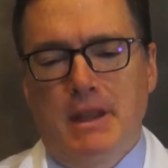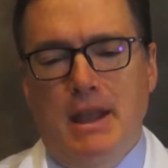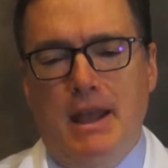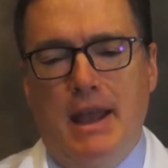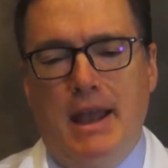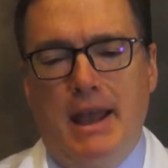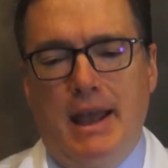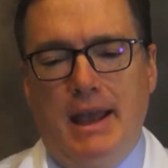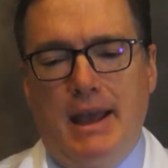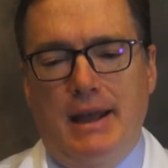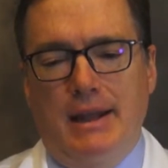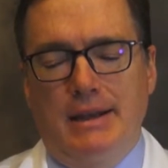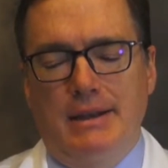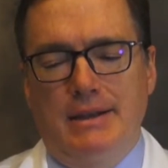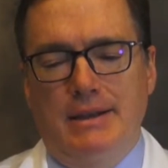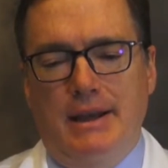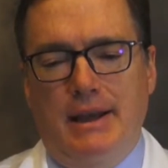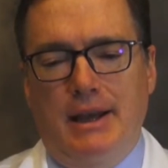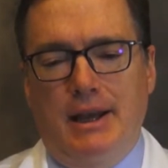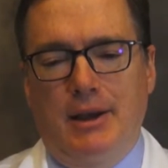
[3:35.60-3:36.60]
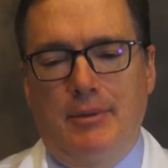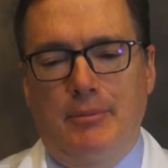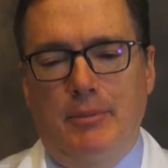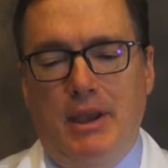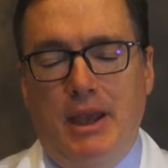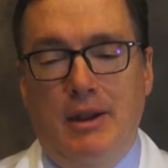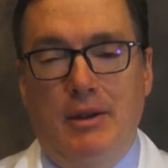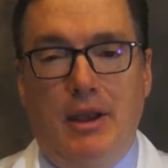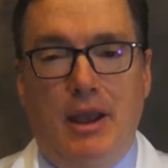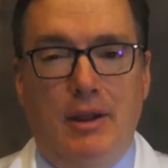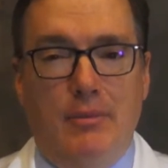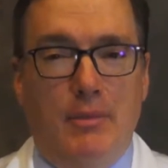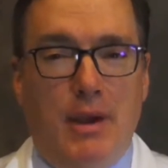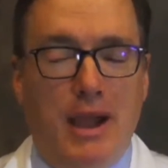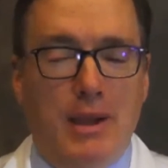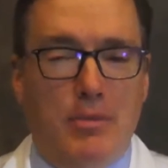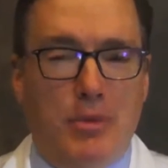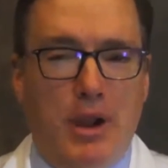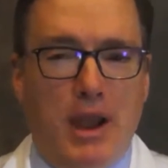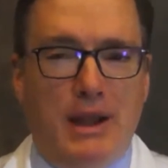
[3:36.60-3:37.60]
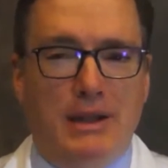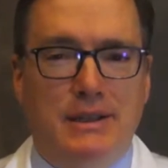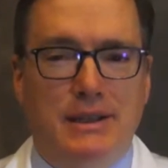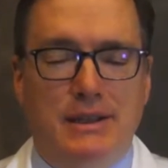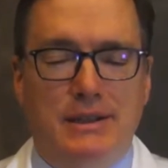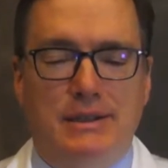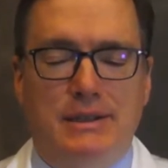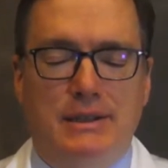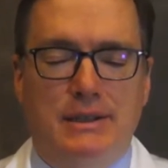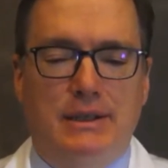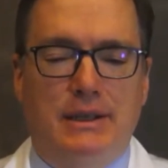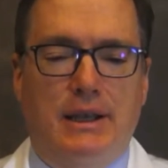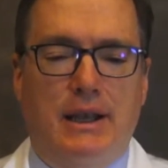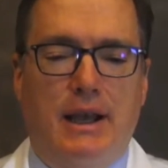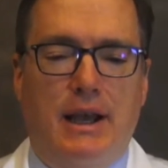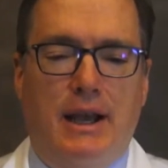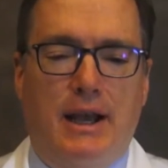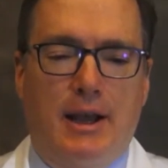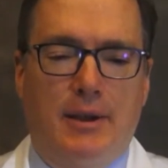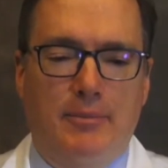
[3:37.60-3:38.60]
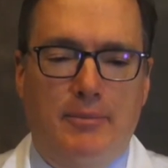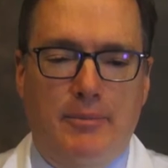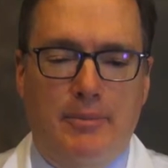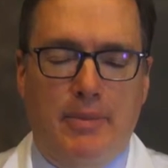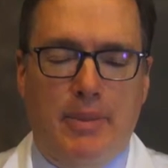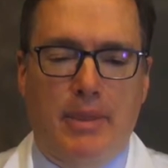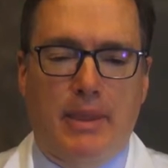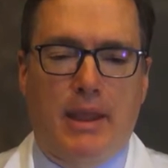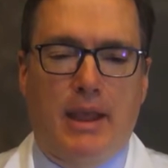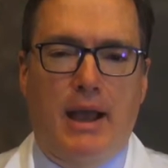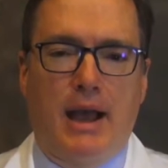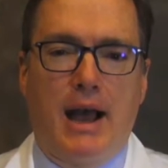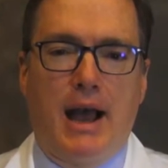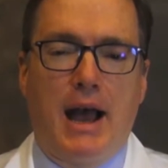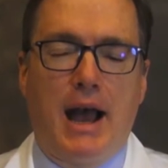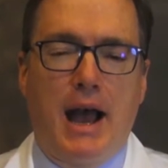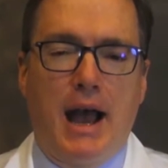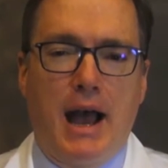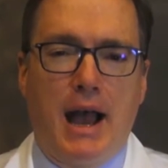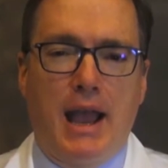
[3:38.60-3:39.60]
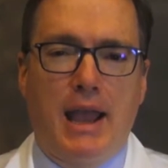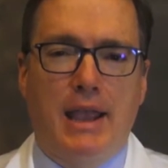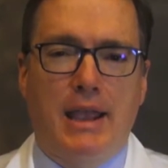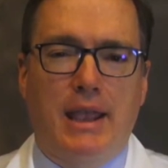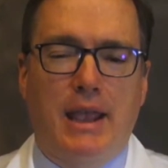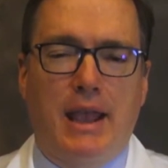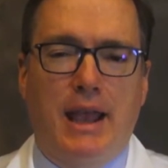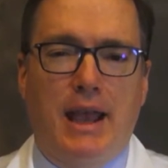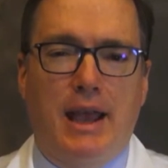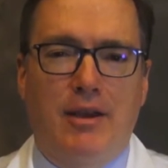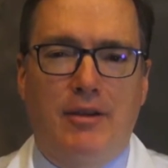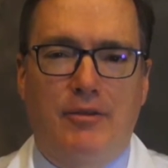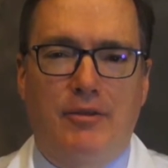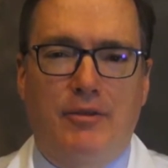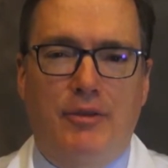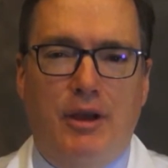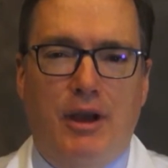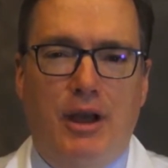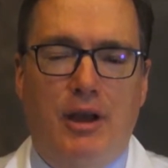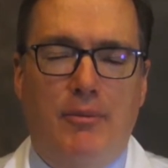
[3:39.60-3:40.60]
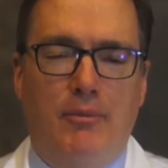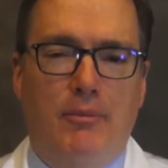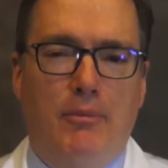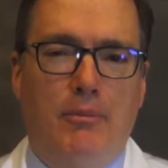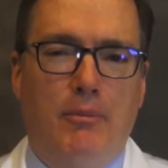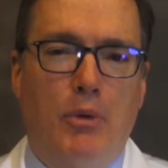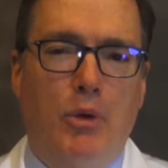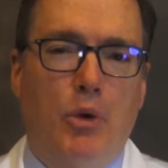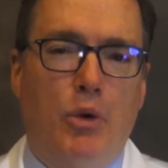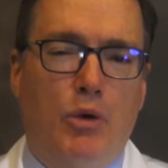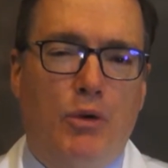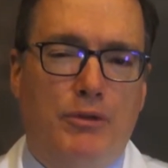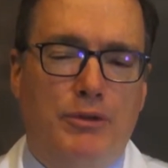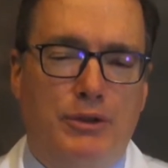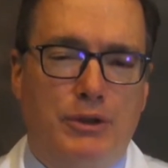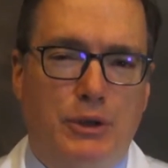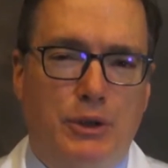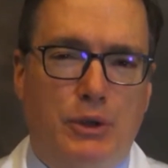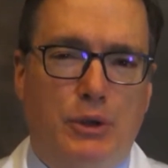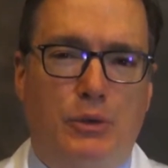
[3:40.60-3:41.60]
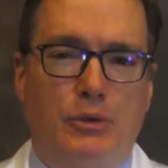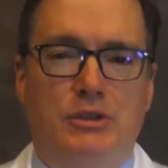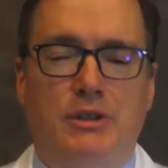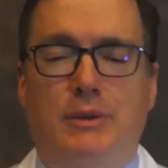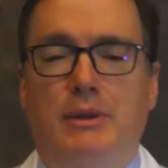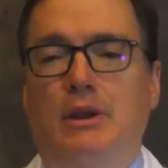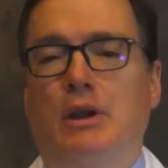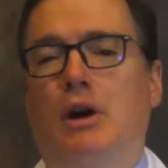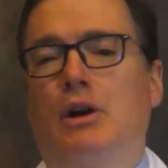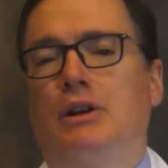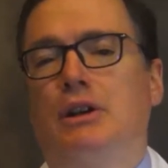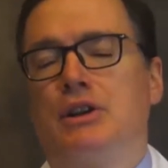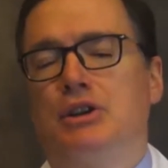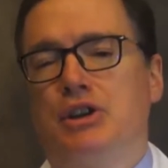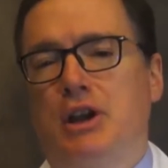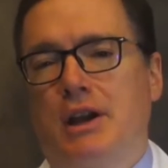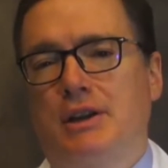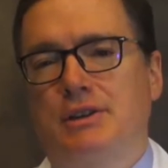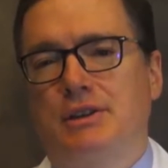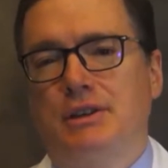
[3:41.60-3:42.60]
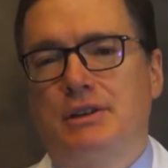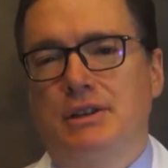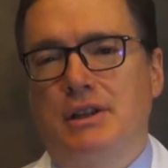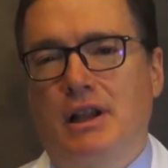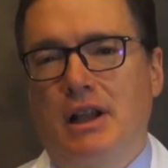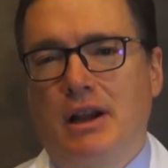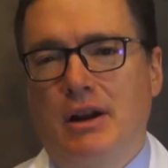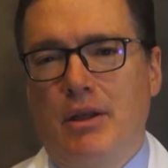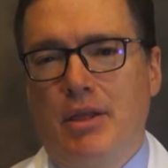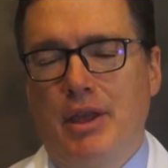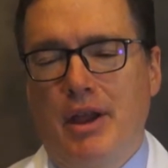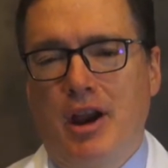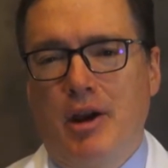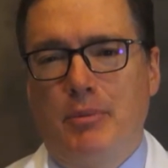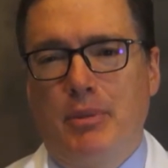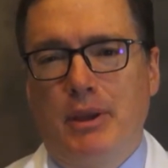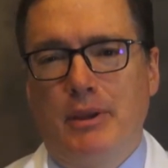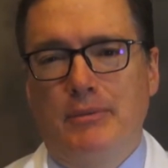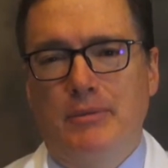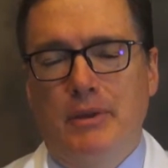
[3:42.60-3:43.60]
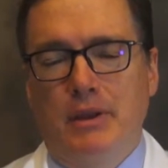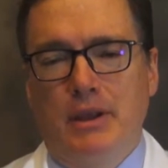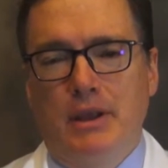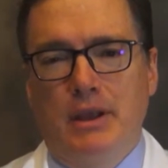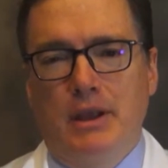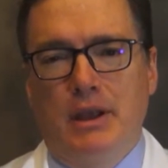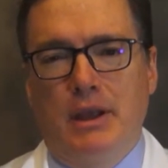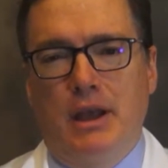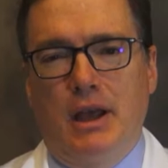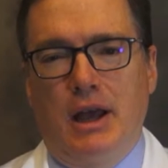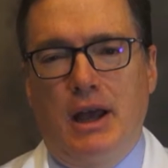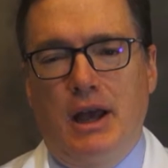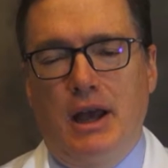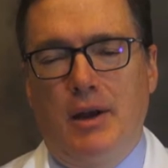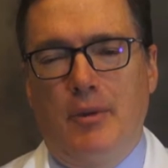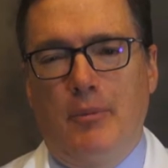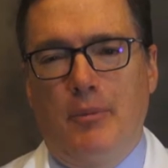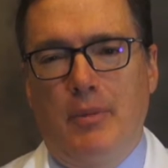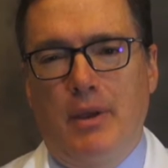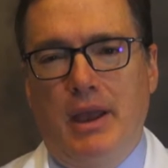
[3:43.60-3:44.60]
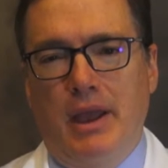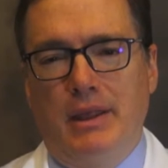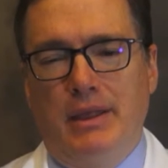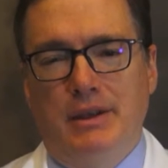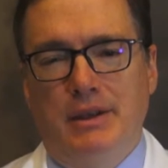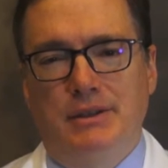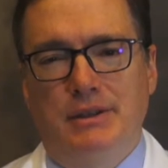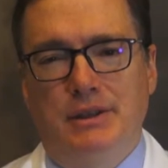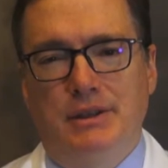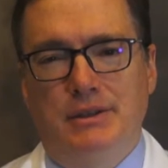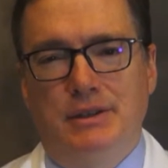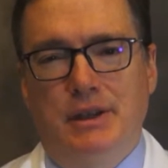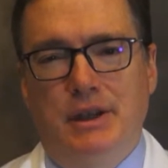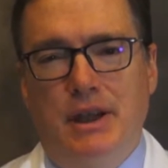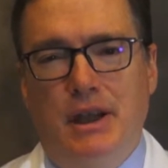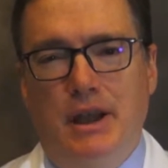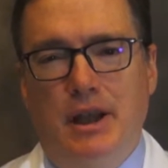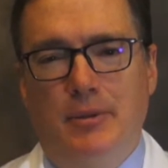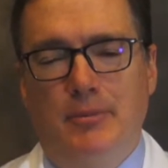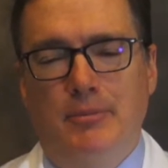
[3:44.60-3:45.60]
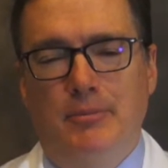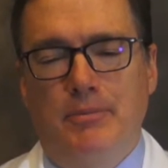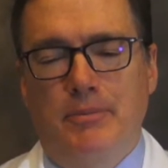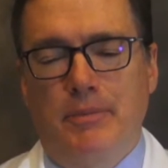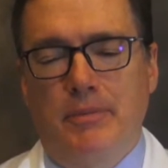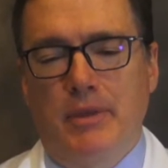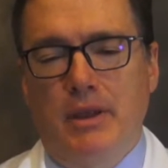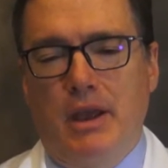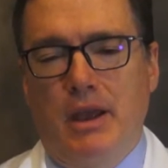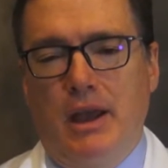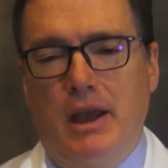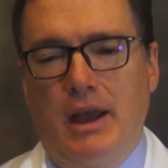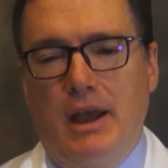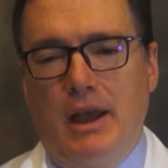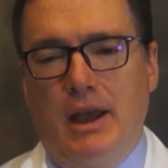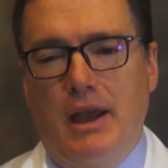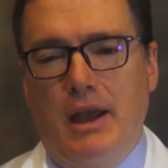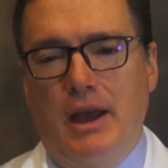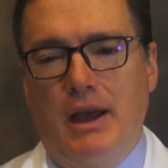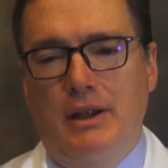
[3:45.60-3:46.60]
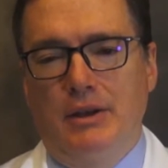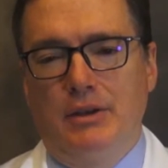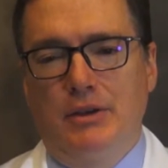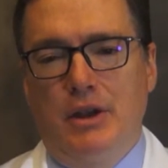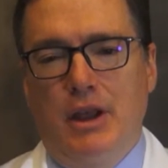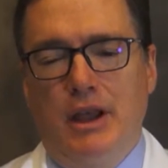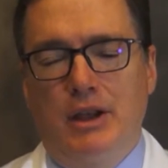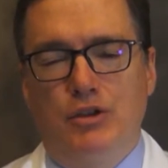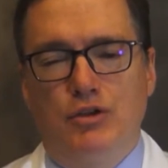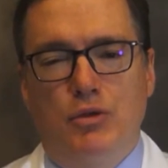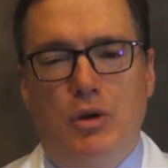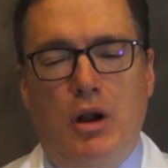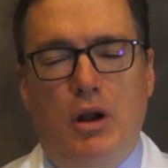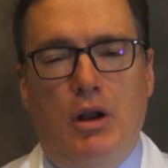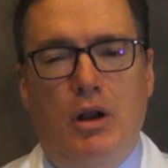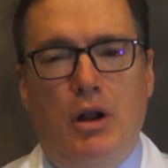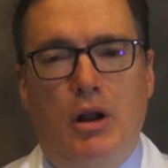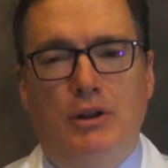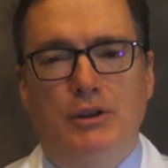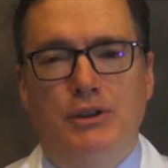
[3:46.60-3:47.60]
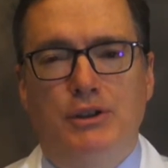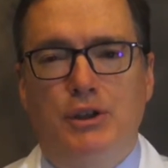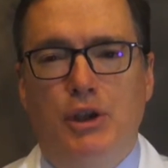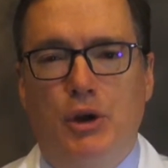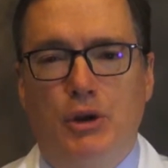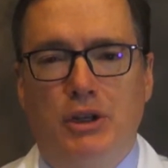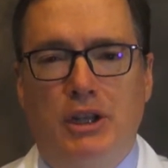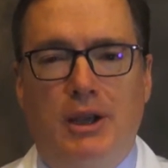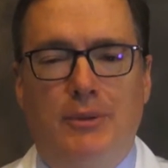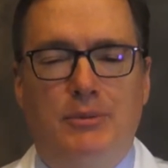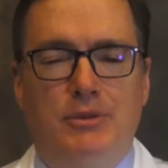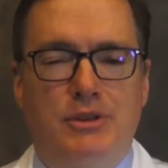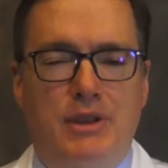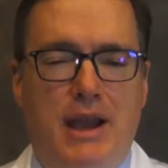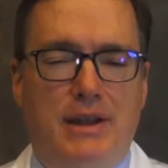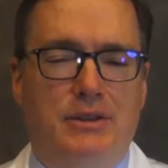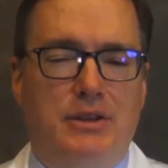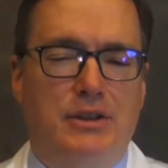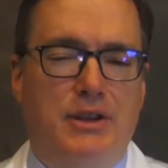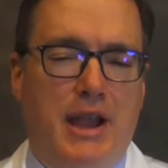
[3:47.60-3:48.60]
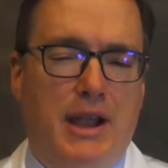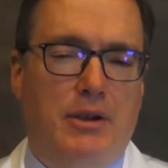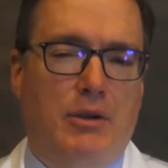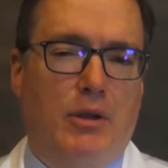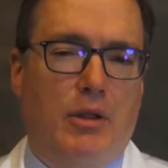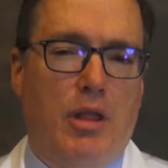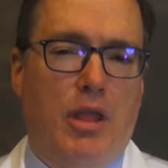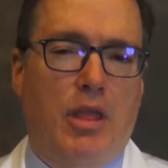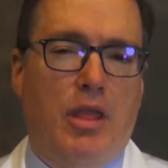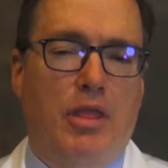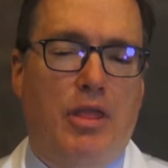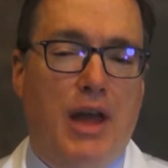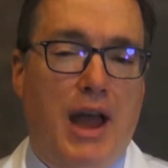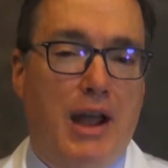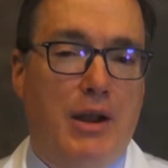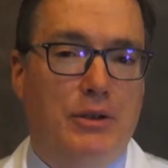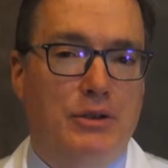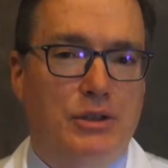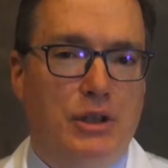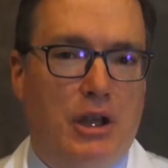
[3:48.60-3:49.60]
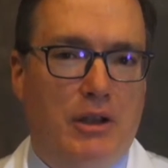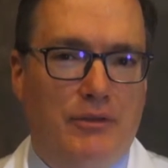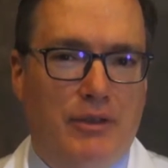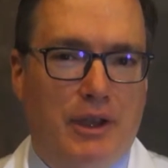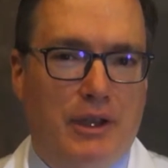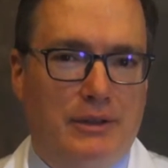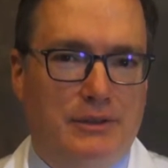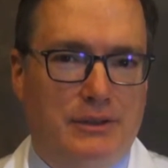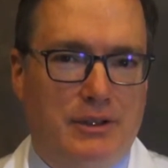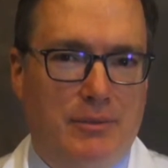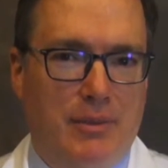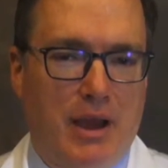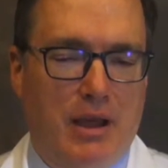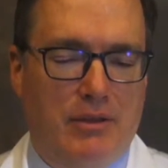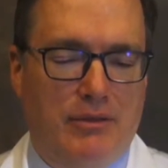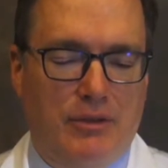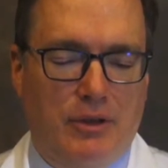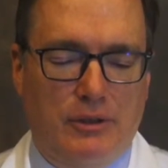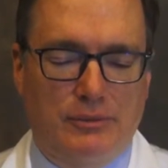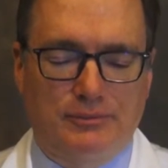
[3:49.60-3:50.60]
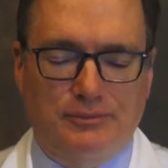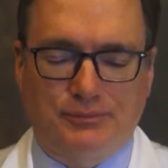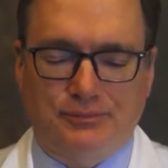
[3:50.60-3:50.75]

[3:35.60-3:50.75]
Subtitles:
And in my practice, I have moved to something called injection sclerotherapy. And this is a drug called sodium tetradecyl thiosulfate. It's a mouthful.